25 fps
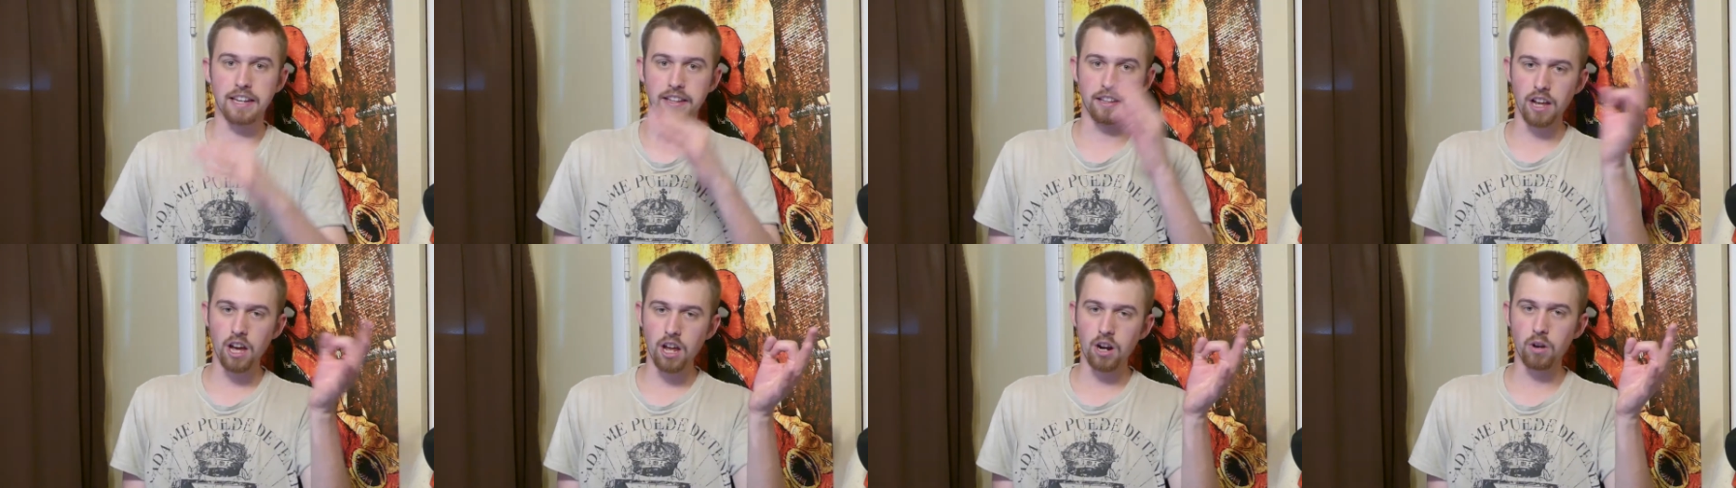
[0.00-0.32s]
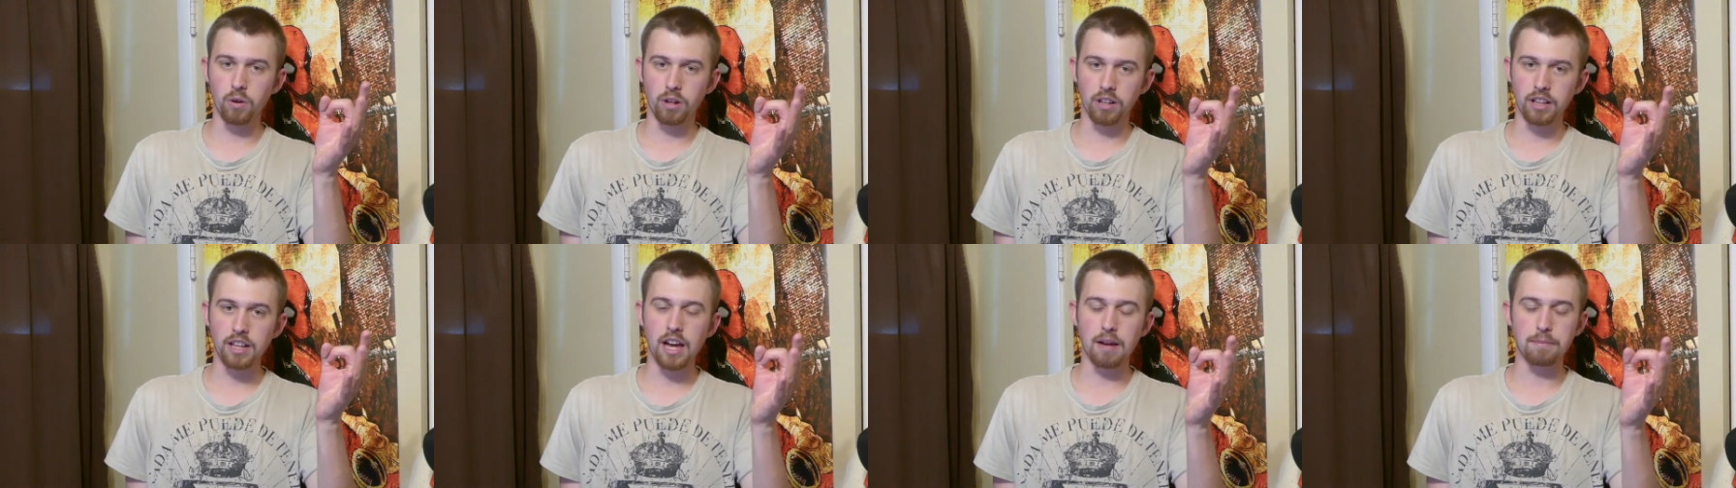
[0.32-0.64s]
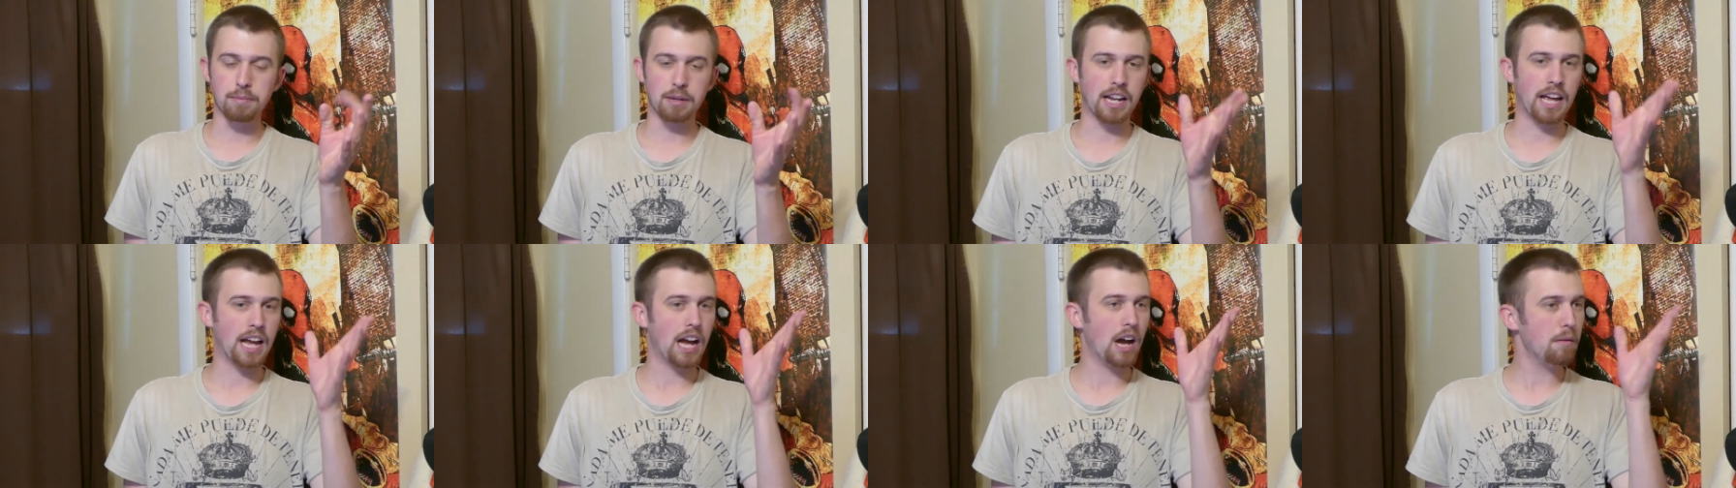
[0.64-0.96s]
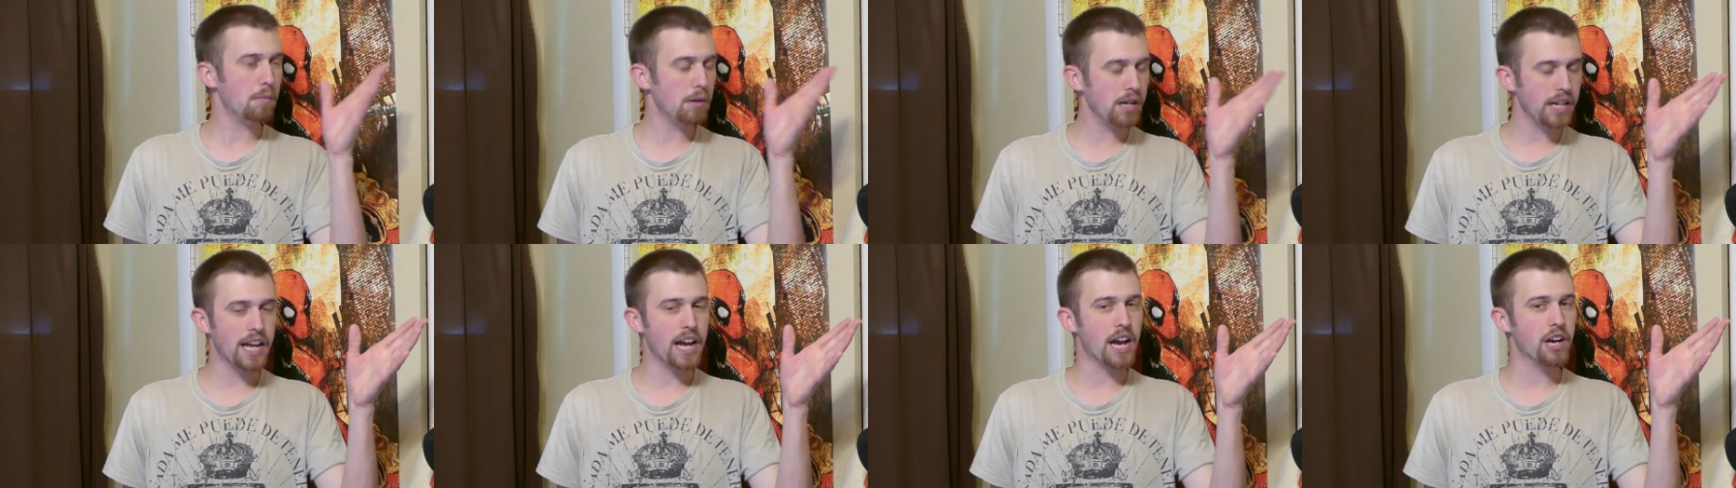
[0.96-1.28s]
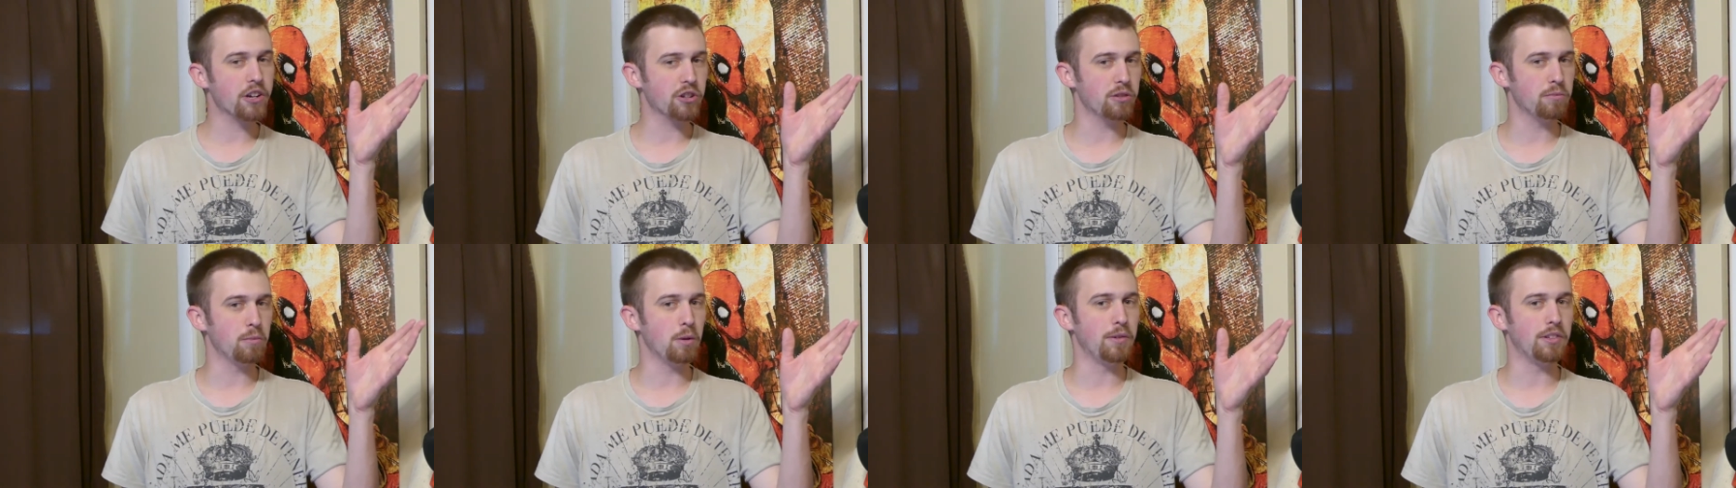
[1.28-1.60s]
Not only that, but how many
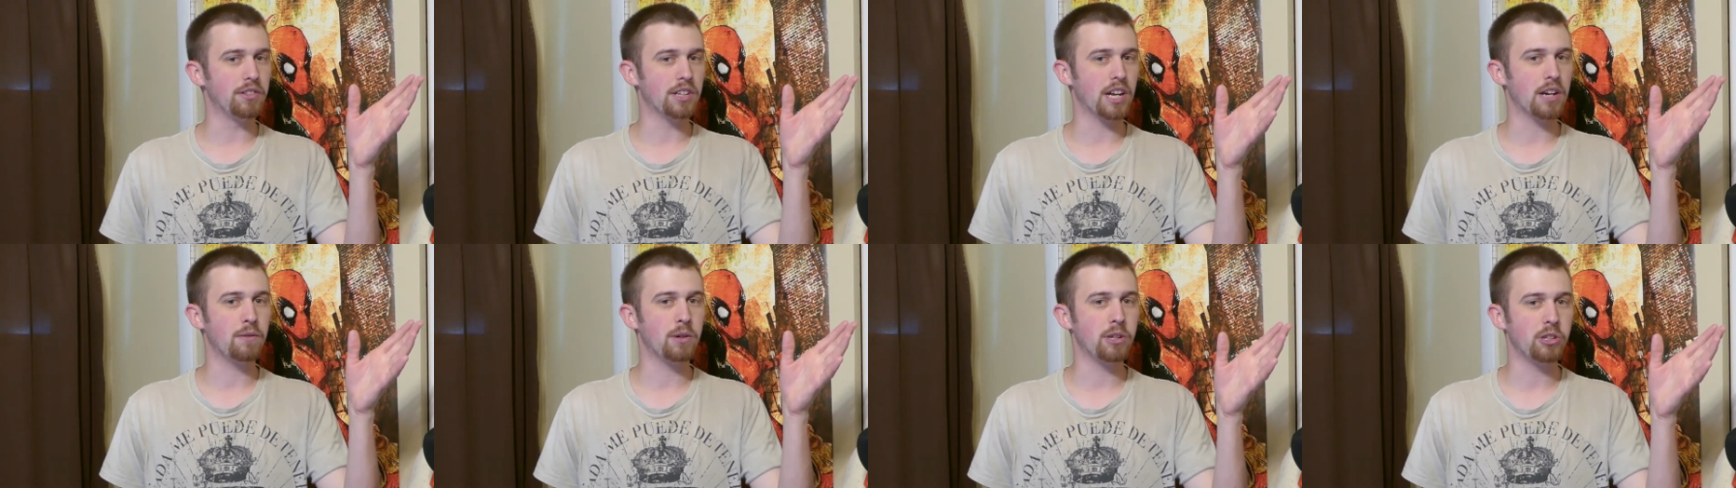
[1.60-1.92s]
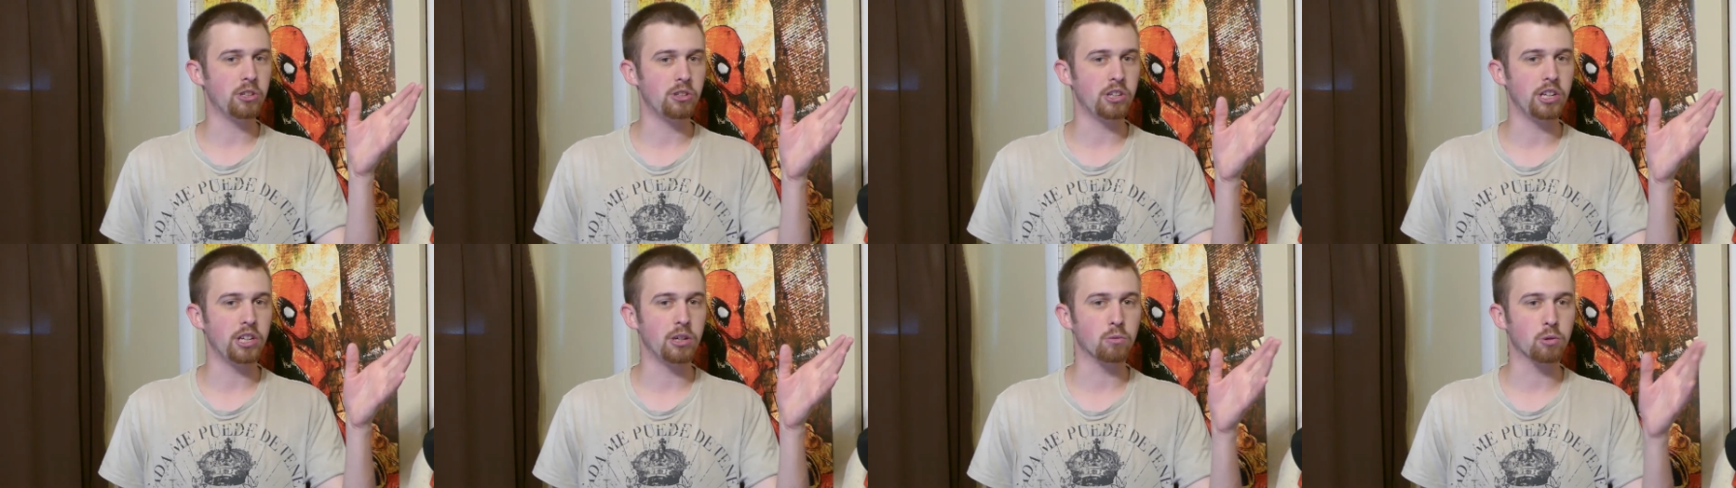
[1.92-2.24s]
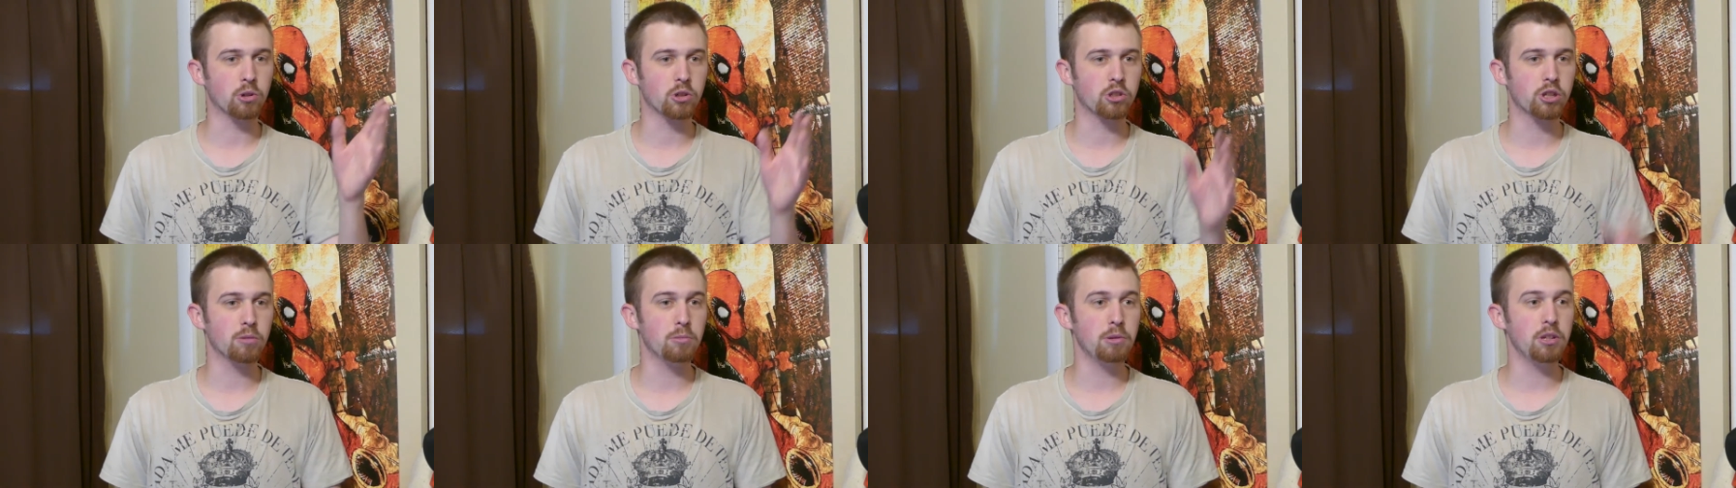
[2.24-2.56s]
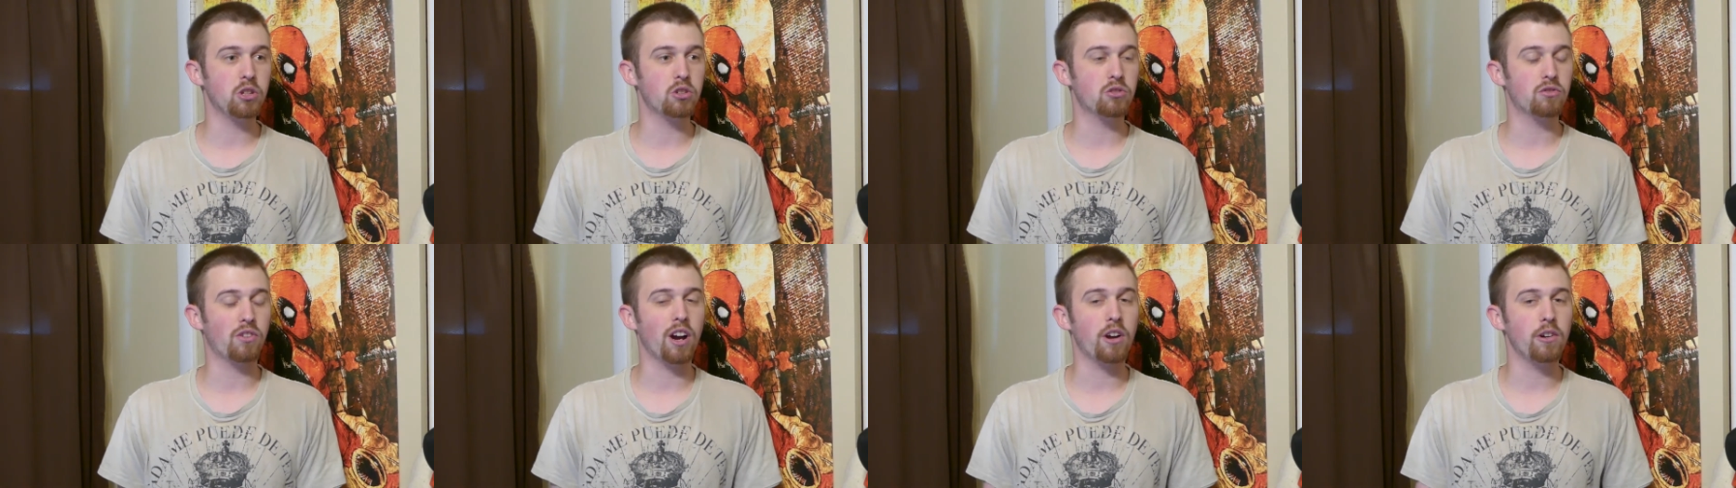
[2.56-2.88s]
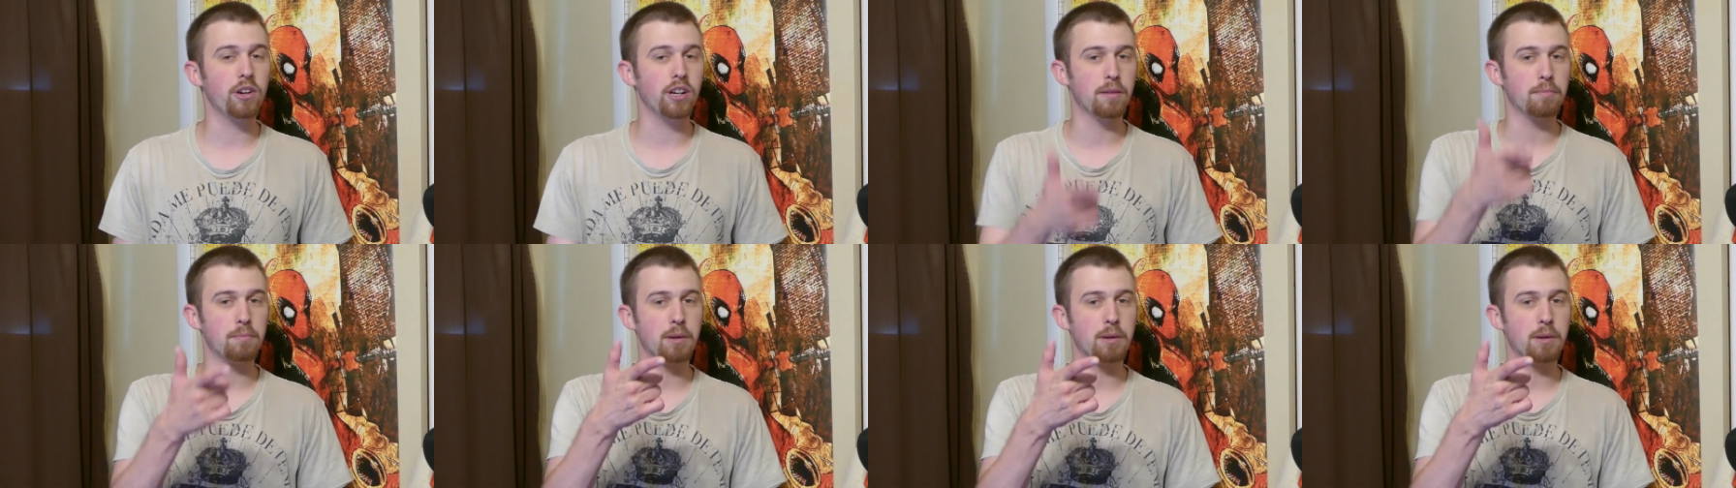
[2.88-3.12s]
action movies have we seen where somebody's firing